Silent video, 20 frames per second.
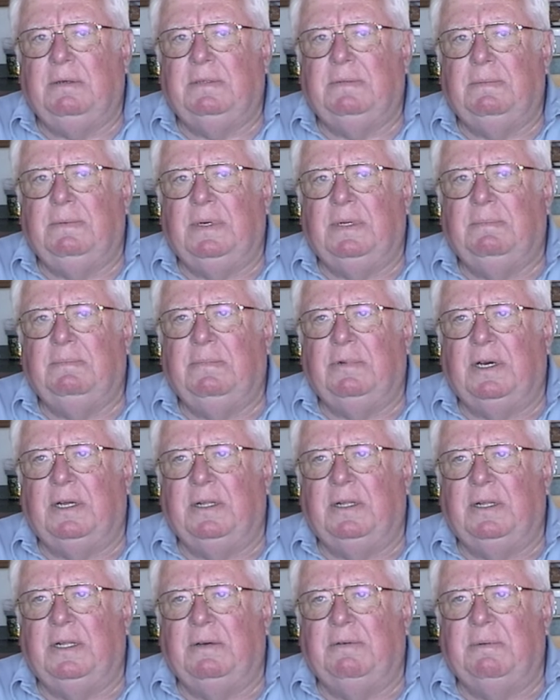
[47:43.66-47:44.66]
there was one
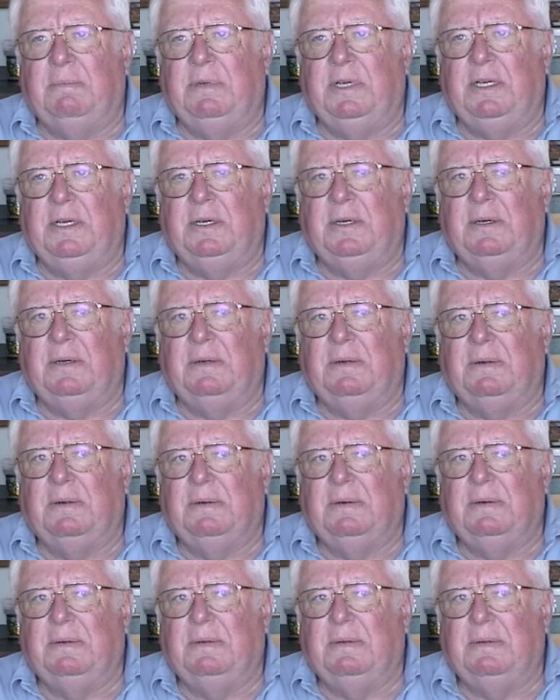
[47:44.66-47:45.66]
brother that would be here,
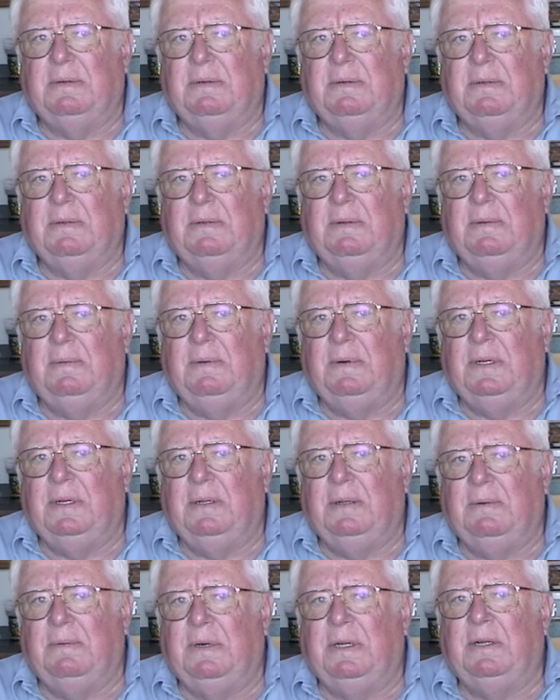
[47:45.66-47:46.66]

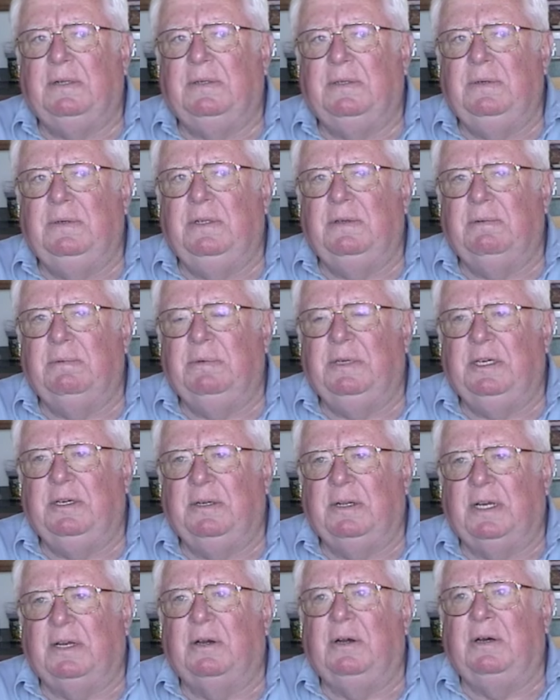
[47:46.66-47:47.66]
one one or two that would
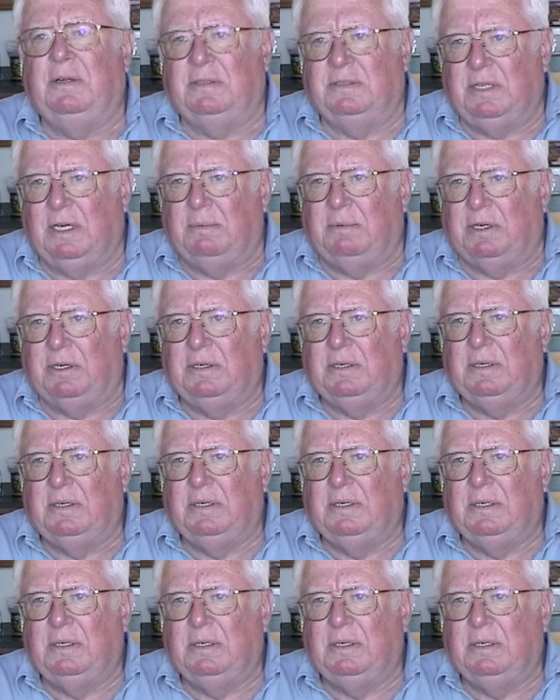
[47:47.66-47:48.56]
be here like all summer.